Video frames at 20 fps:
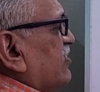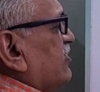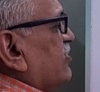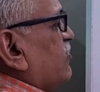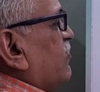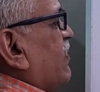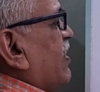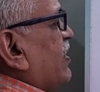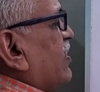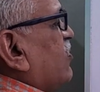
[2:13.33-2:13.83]
the
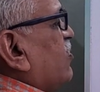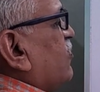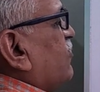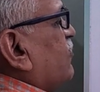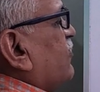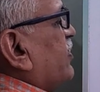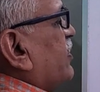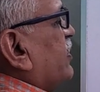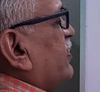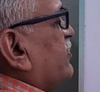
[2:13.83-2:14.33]
value
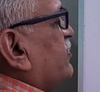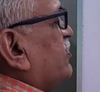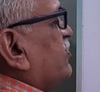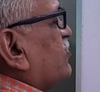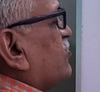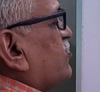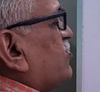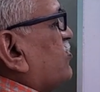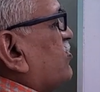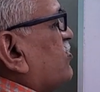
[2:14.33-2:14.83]
of
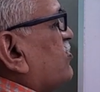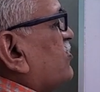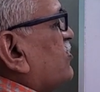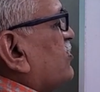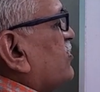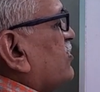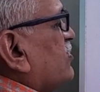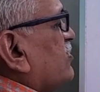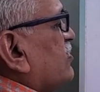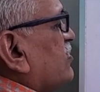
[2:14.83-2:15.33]
A0
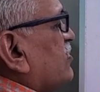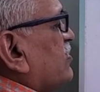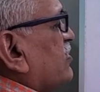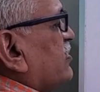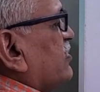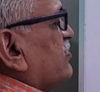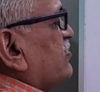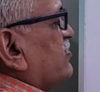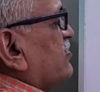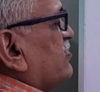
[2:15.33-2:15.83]

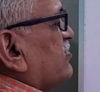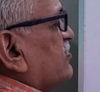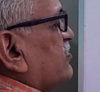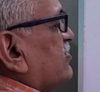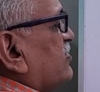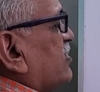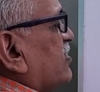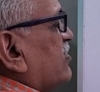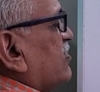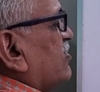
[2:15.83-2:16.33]
is
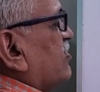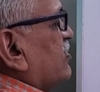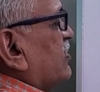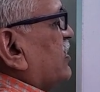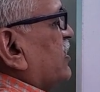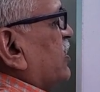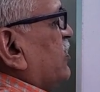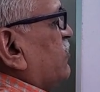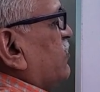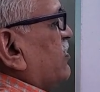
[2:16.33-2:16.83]

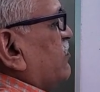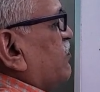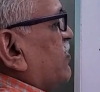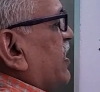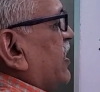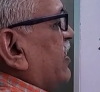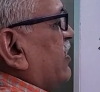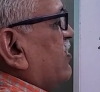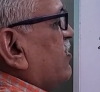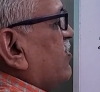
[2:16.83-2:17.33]
given
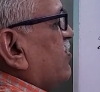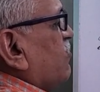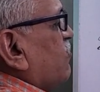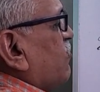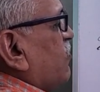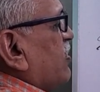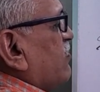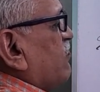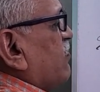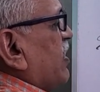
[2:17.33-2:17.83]
by
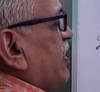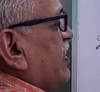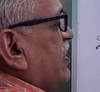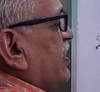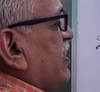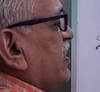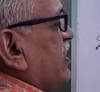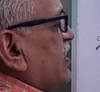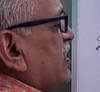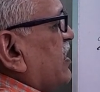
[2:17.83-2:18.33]
1 by
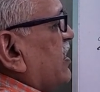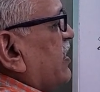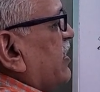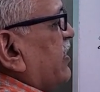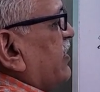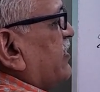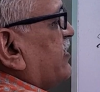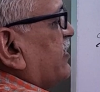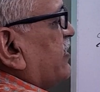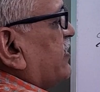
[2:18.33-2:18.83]
L
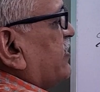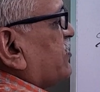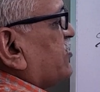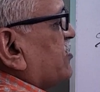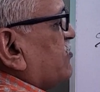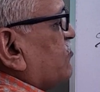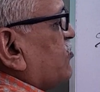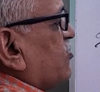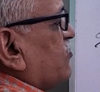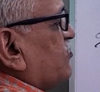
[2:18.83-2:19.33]

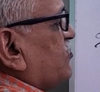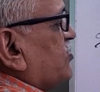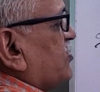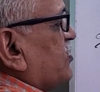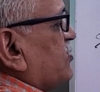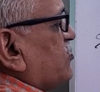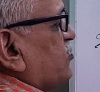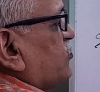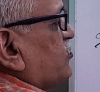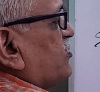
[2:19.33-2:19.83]
integration from
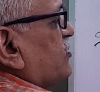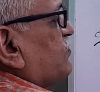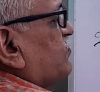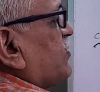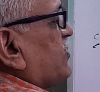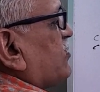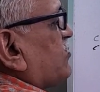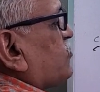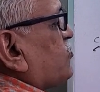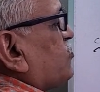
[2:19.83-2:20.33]
C to C
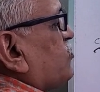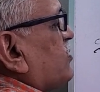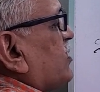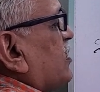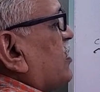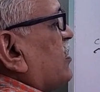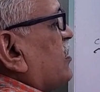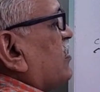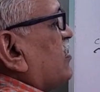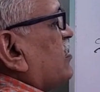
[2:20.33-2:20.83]
plus
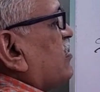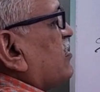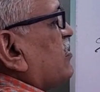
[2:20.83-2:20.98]
2L